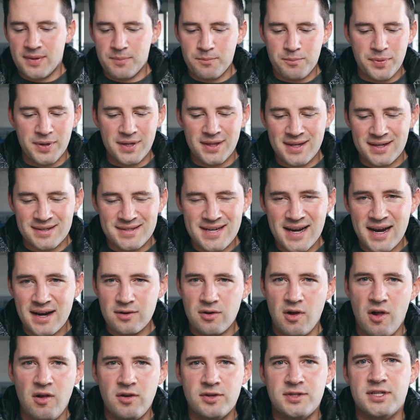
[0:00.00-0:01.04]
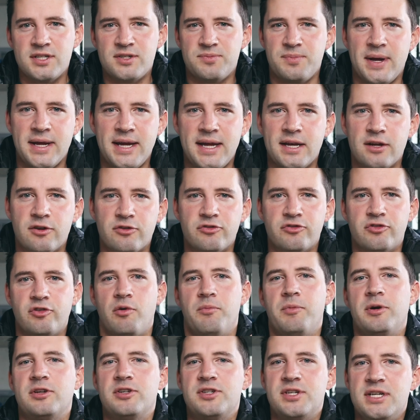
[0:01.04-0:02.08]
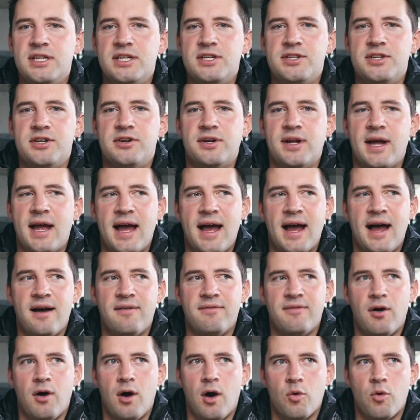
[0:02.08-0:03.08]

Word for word: But the technology is making it so much easier to have